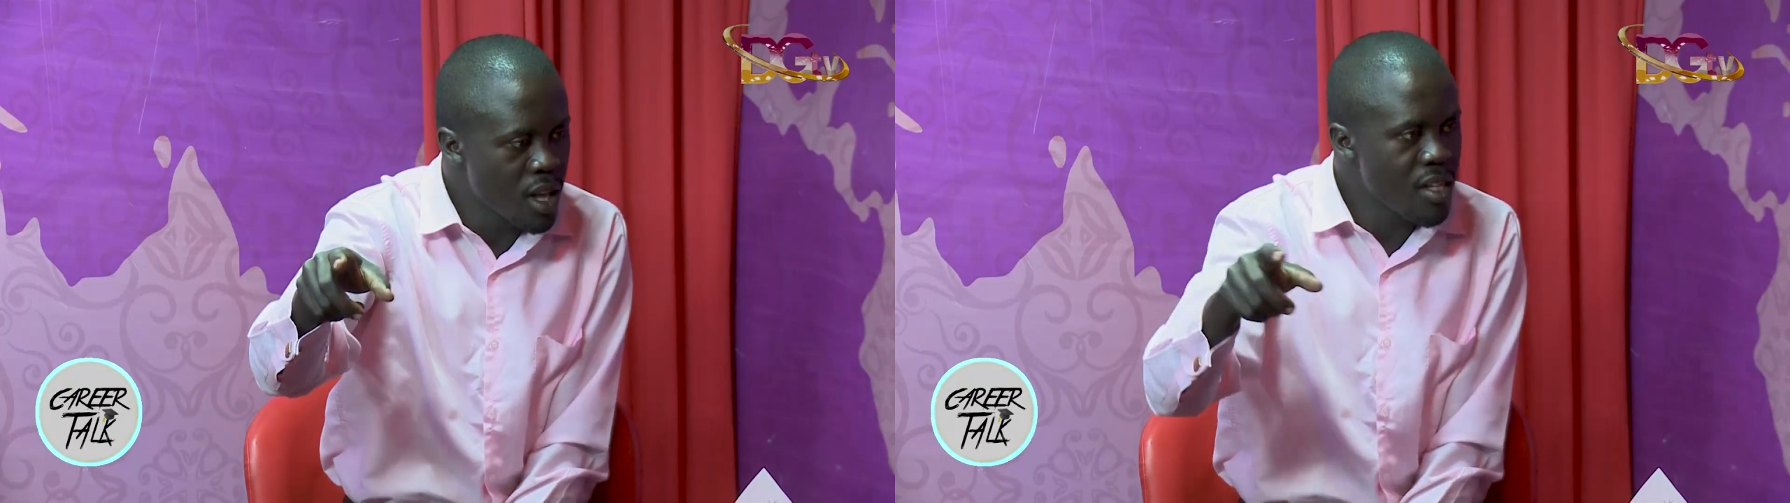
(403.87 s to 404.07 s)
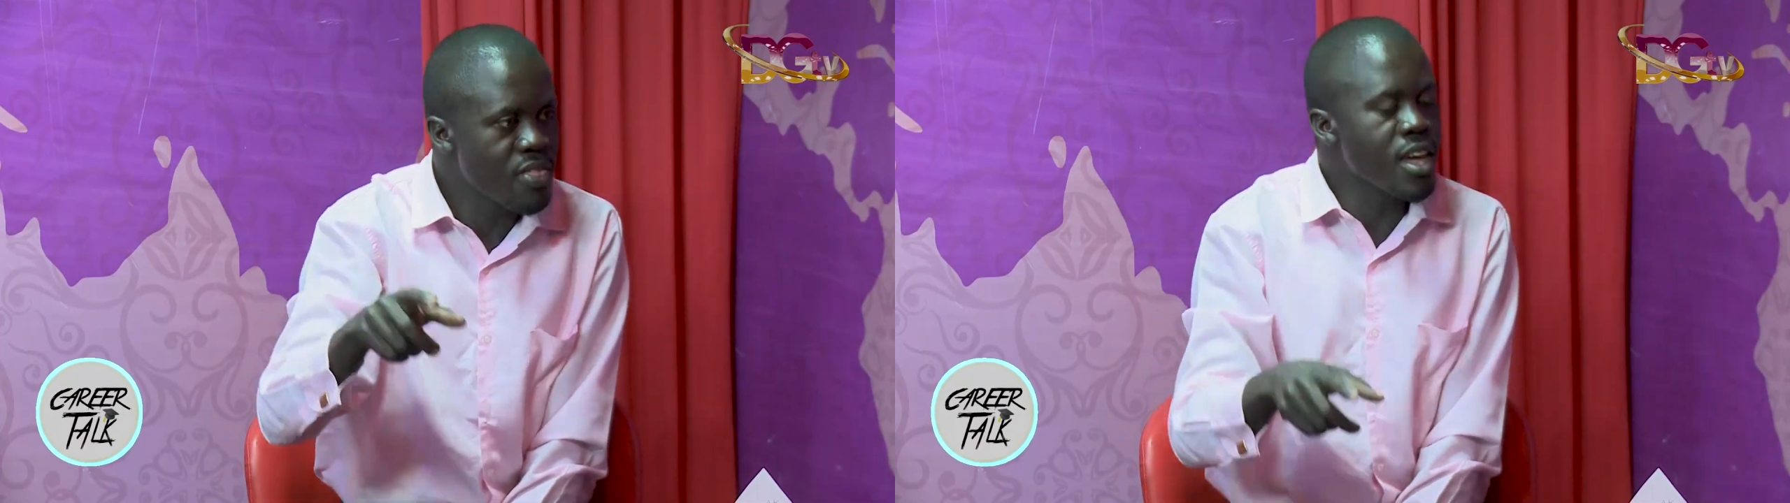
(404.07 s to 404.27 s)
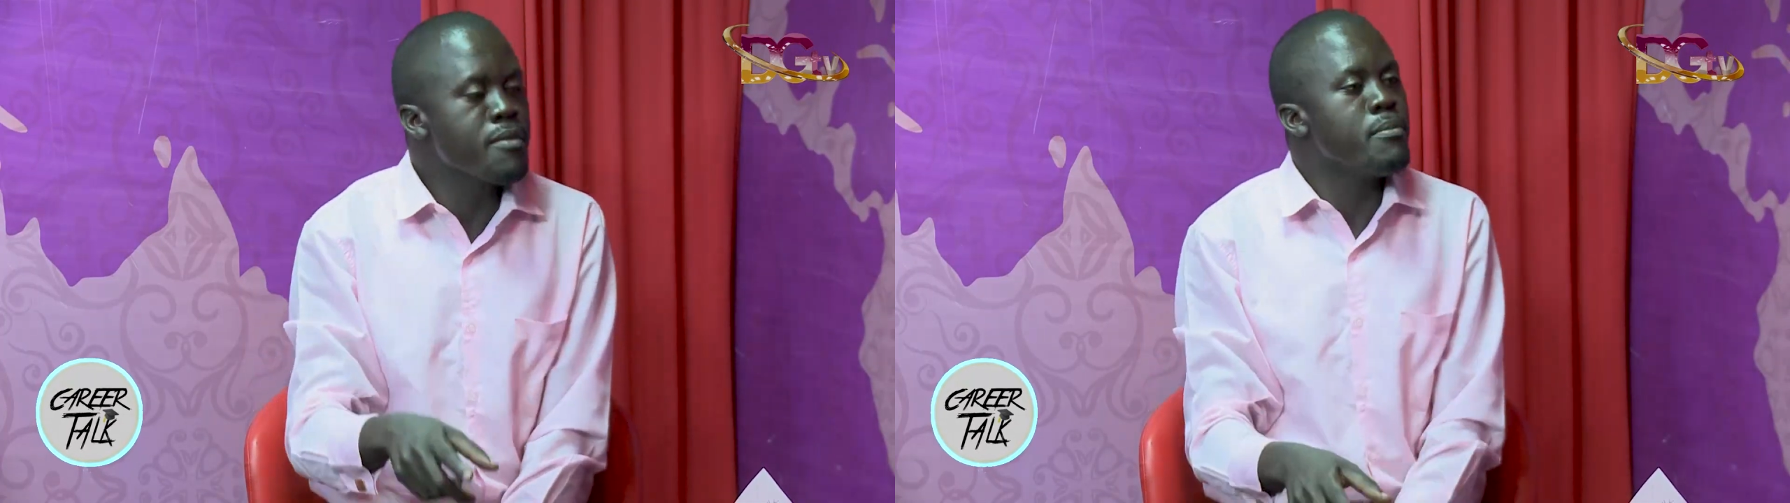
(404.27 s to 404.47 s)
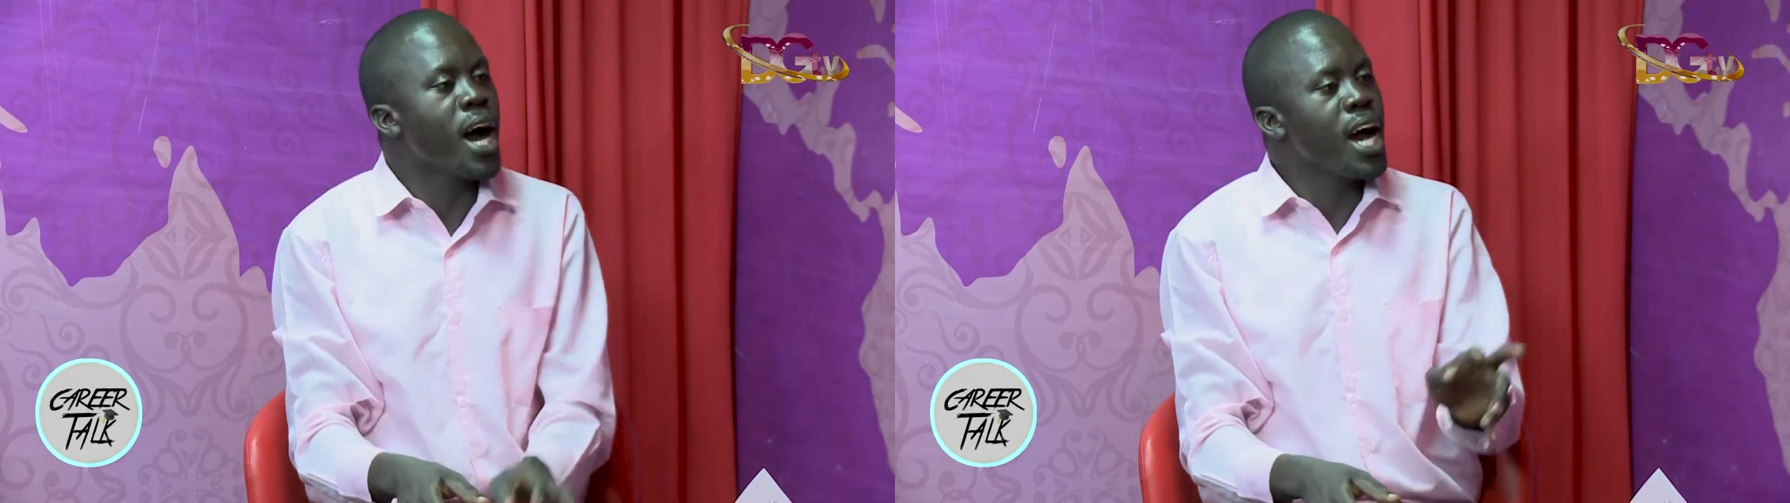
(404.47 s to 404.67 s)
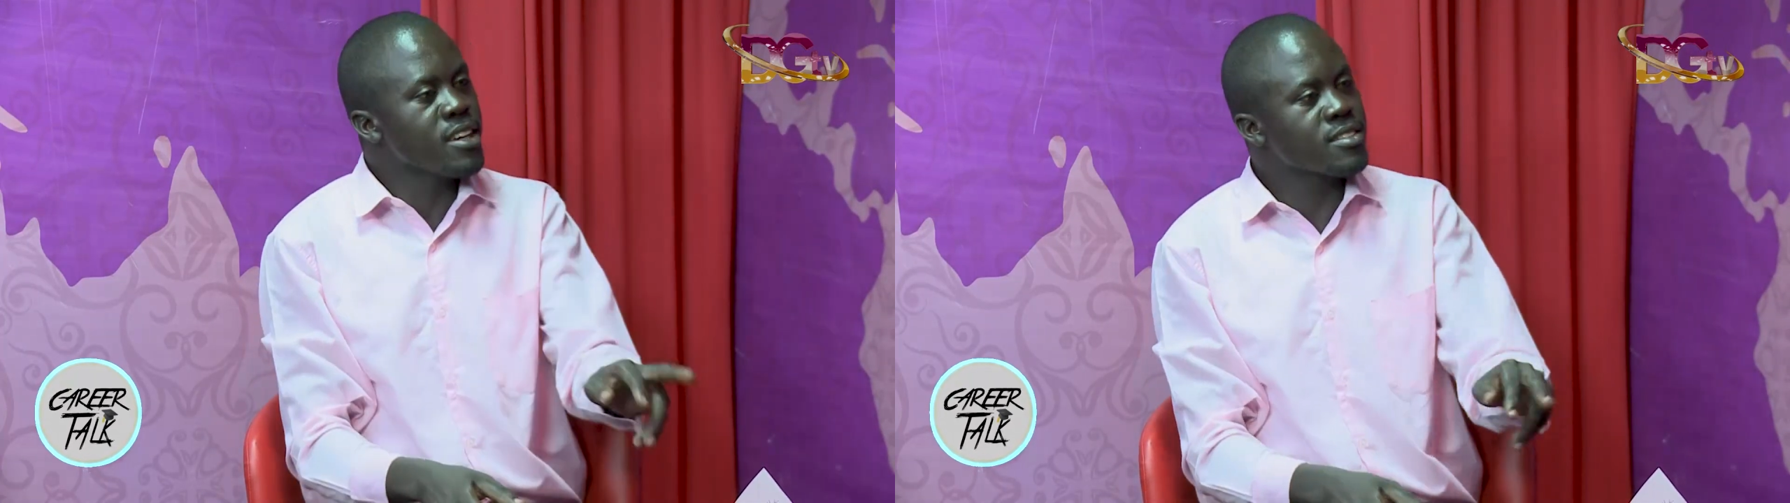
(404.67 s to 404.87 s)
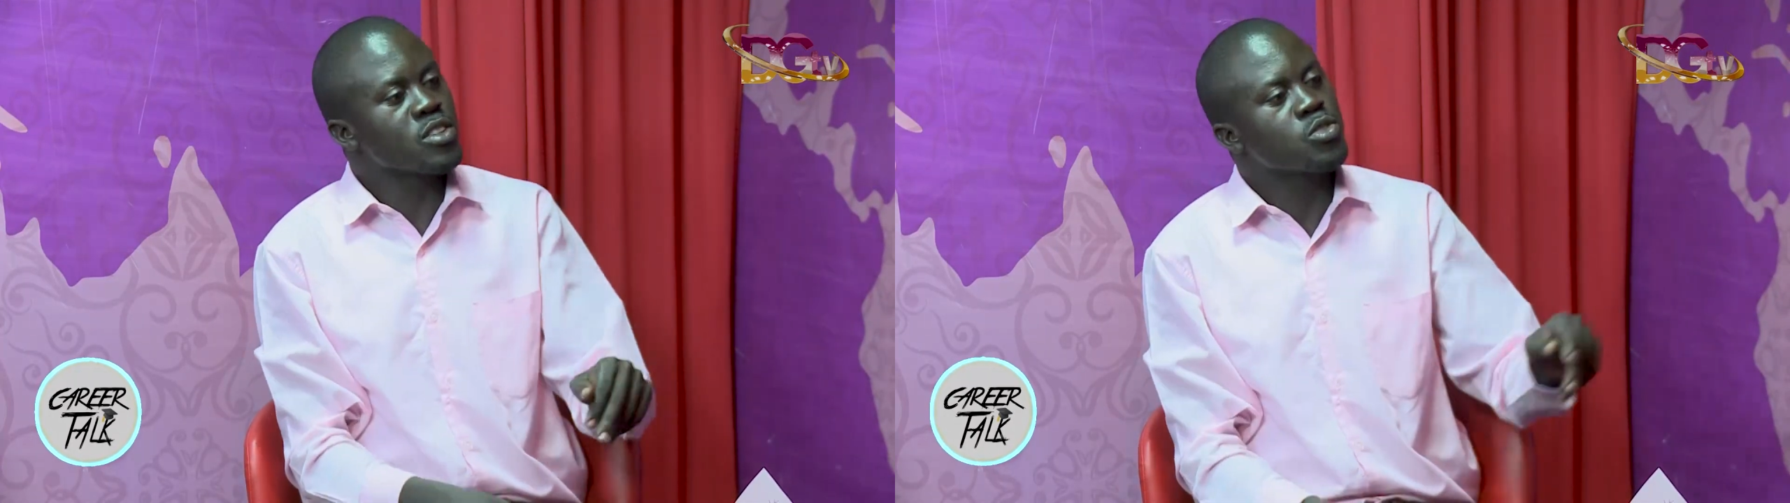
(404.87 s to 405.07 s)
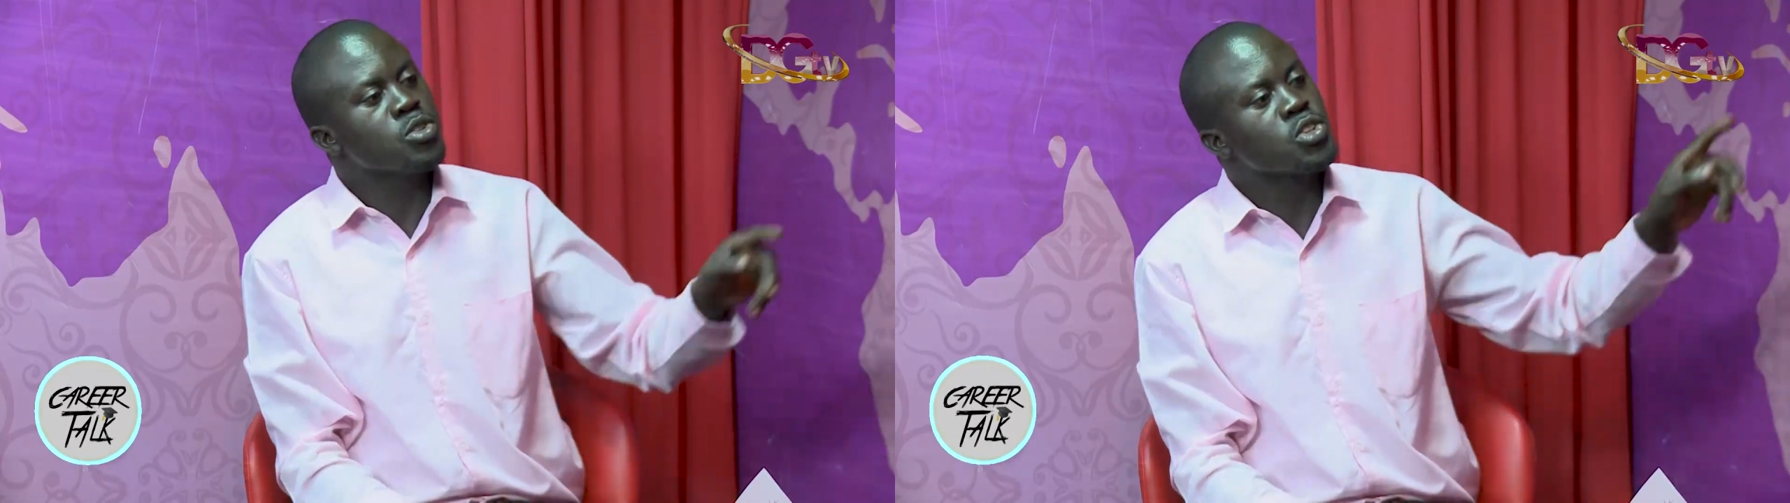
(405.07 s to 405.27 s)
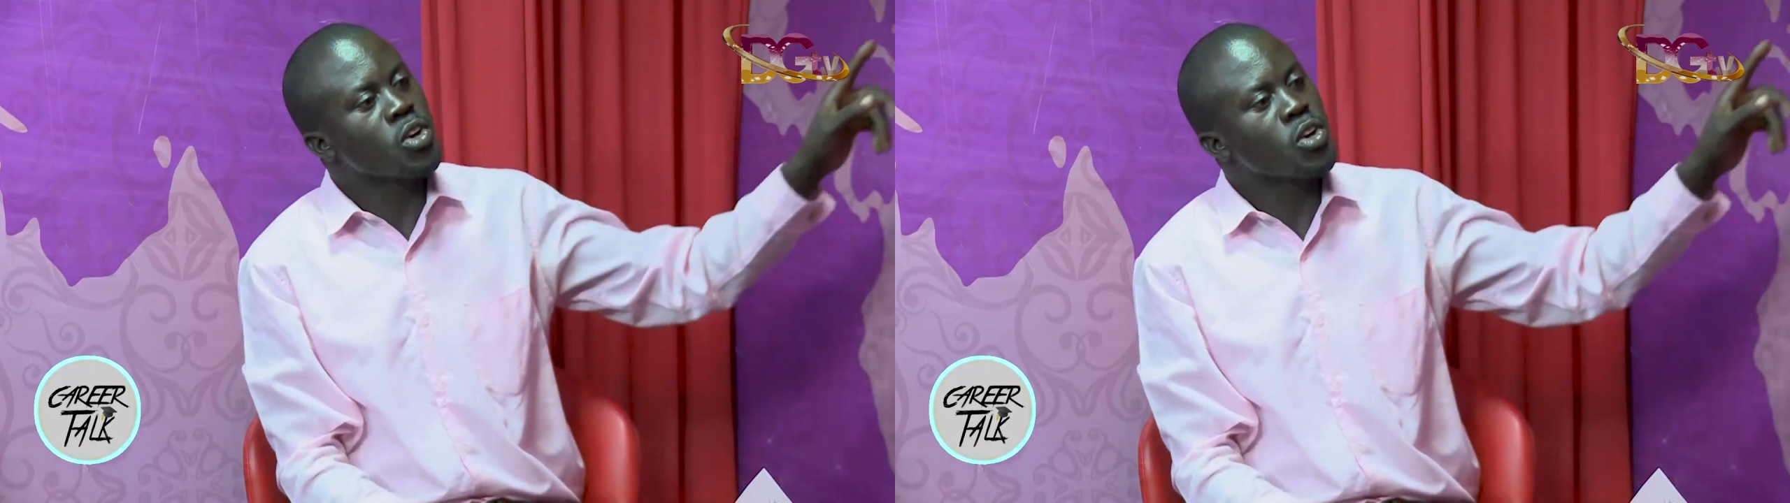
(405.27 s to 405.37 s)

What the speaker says: they must switch